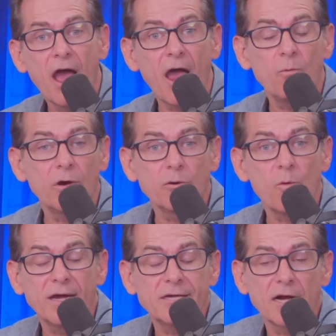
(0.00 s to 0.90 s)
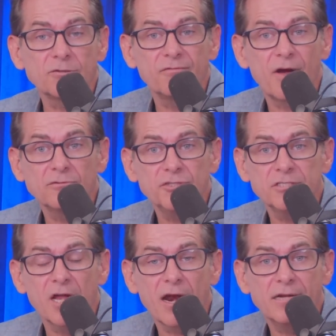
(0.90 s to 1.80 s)
I wonder why Dr.
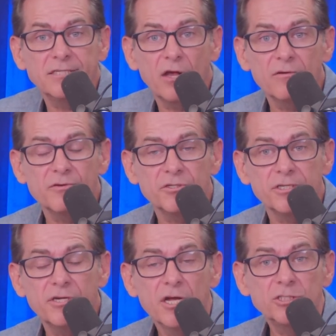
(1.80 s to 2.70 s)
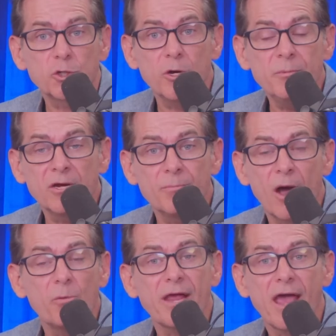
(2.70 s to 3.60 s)
Fauci's not on television screaming
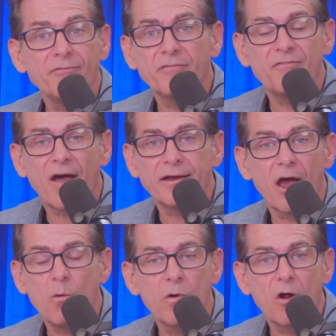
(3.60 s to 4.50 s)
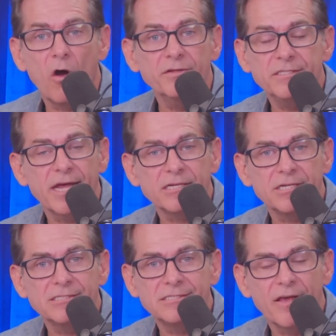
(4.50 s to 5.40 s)
about we have to find out what all these
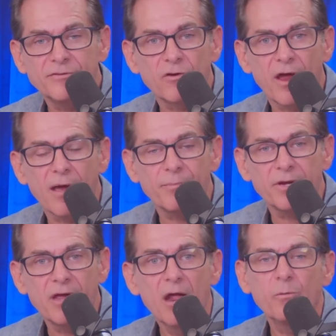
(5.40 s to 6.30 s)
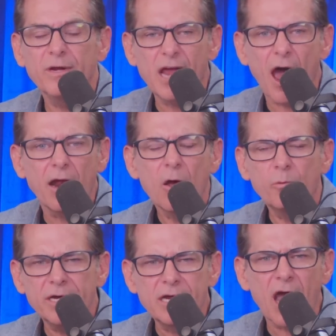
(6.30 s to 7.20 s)
excess deaths are happening. We got
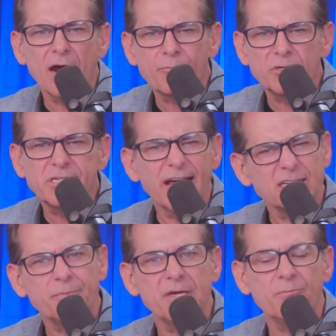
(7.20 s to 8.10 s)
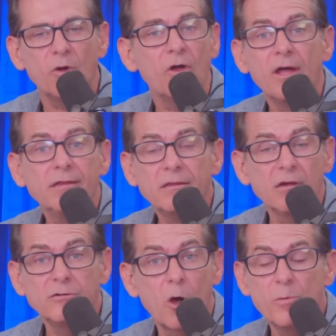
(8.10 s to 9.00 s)
we got to protect people.
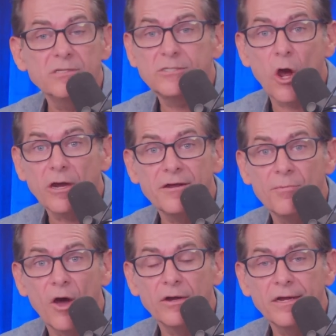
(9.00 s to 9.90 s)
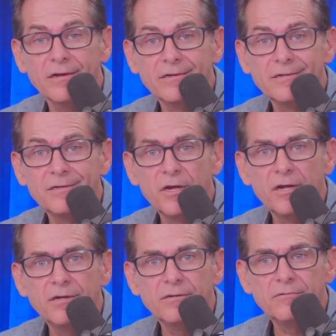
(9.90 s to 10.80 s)
There, no one's talking about it. I
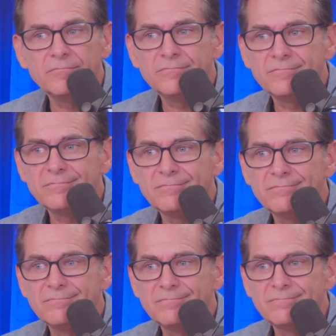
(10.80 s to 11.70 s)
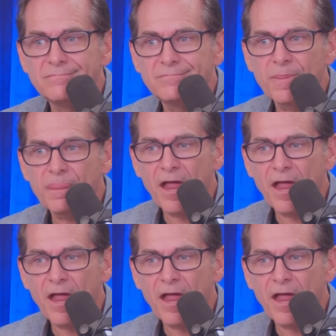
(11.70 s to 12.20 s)
just wish we had some leads.